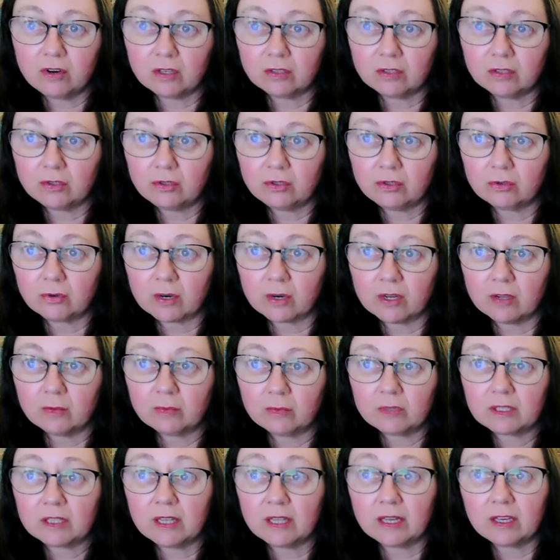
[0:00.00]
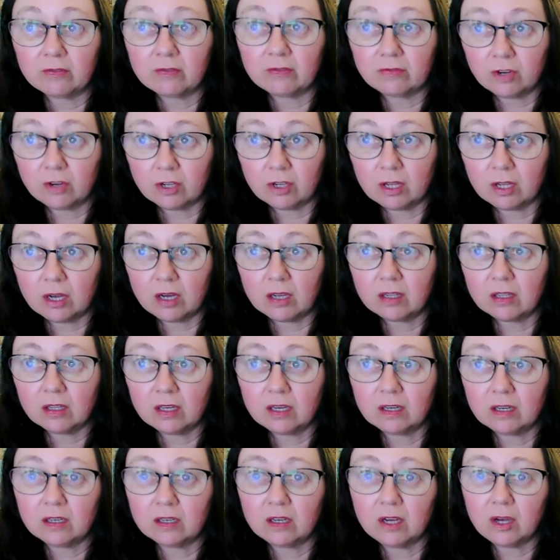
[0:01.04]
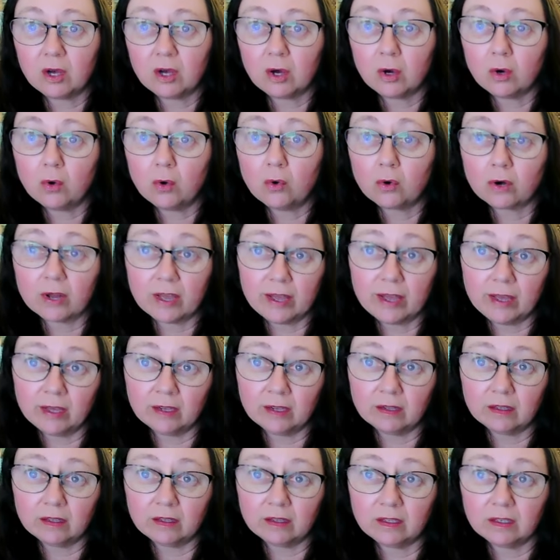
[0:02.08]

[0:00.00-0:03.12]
on to realms like Valhalla or Hell,